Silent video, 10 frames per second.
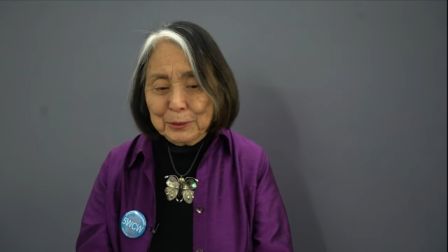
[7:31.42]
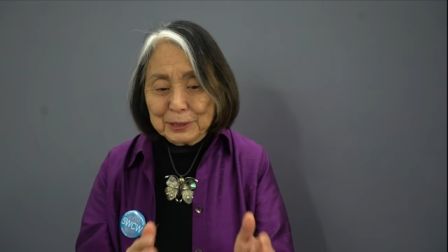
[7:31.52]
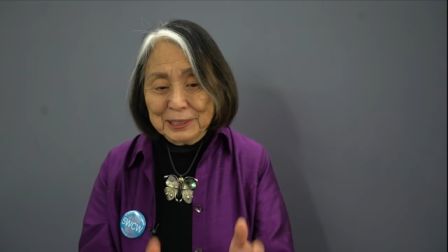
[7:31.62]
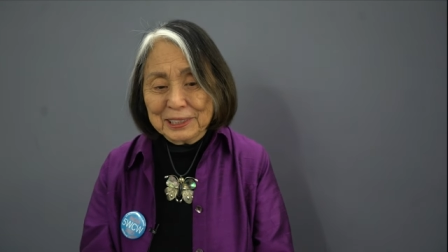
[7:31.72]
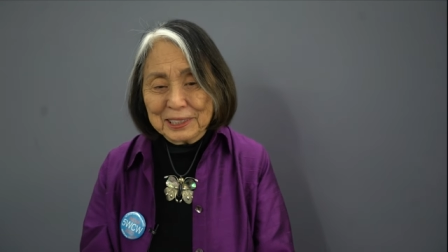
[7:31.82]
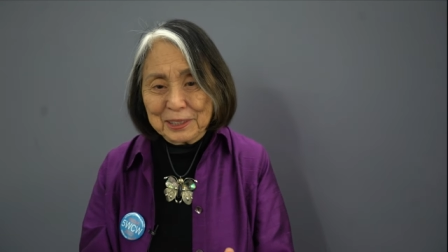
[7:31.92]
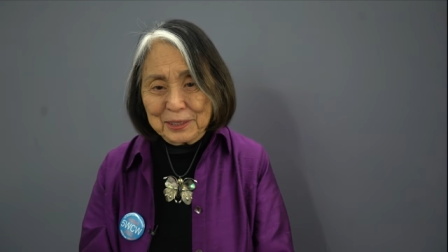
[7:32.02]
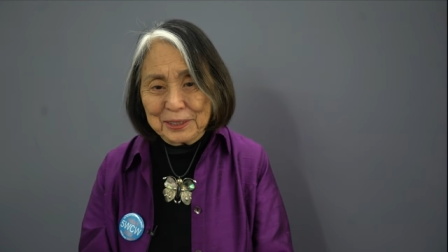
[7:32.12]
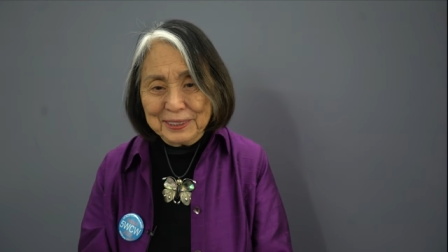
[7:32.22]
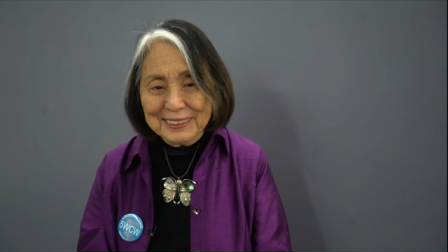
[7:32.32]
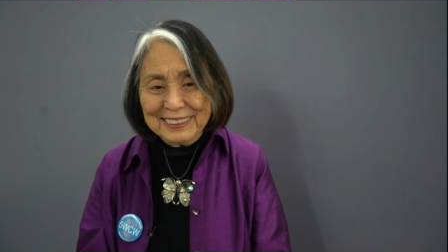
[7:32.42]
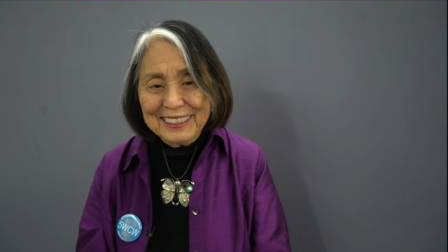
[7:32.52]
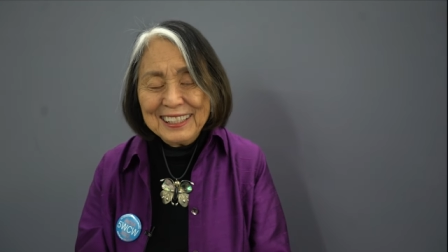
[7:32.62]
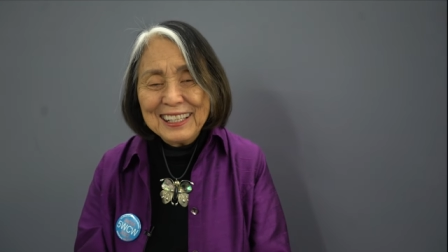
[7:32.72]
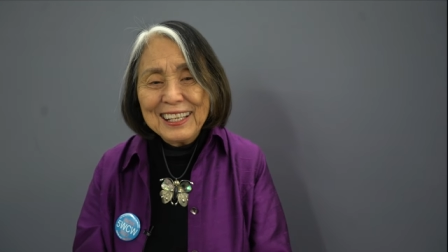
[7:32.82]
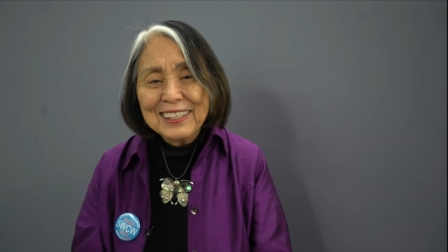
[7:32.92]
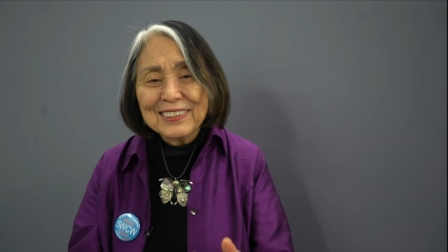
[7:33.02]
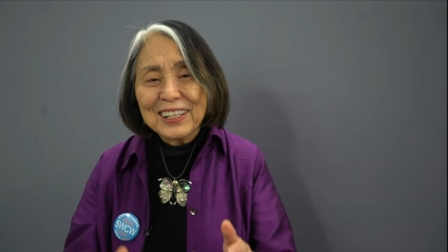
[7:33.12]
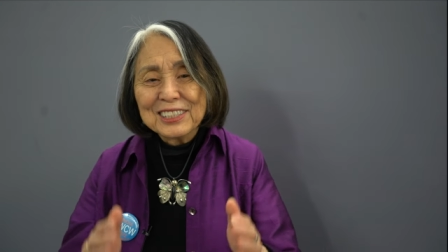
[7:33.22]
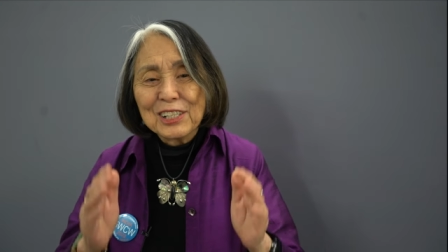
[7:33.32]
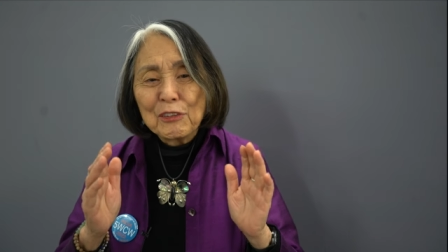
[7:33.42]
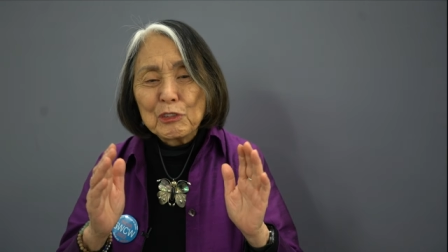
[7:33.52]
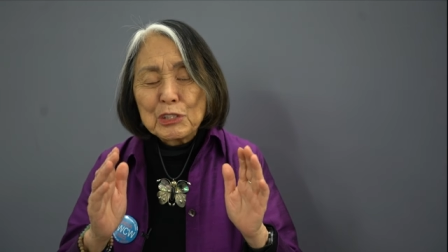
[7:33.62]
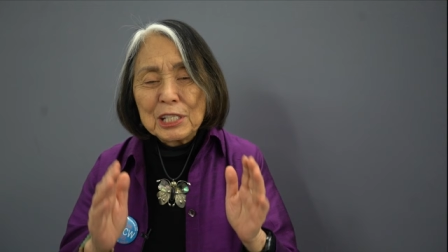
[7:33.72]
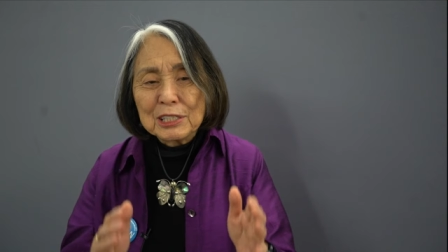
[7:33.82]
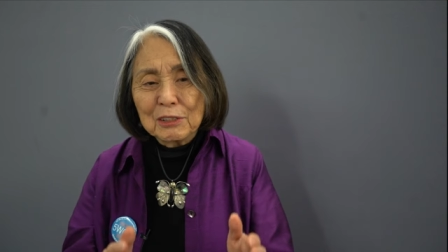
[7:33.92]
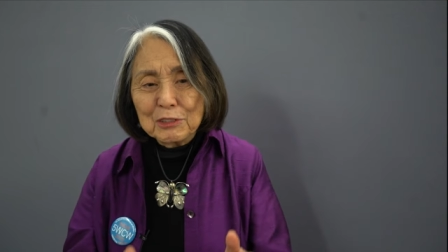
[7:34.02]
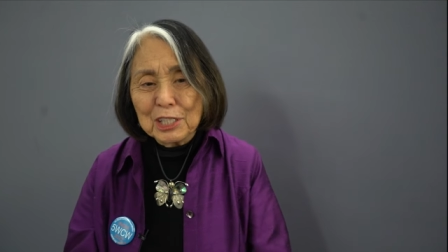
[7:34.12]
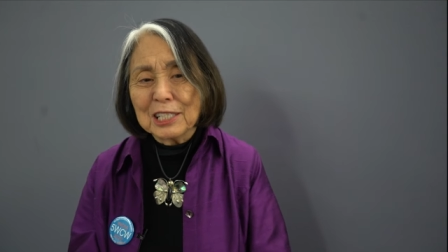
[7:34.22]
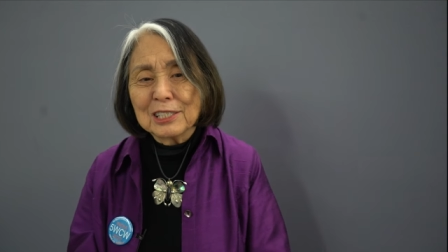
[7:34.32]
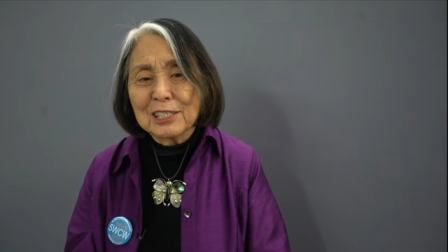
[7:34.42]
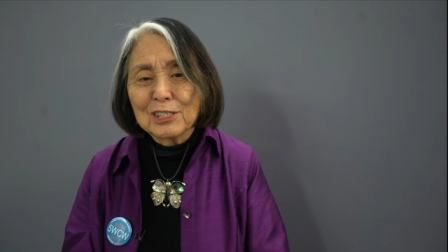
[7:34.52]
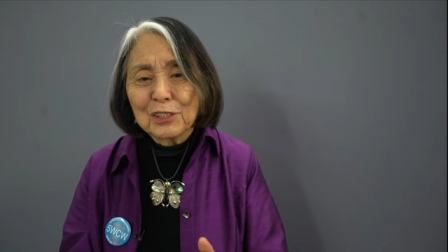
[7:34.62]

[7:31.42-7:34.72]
you were a little girl. You also have a sense of justice.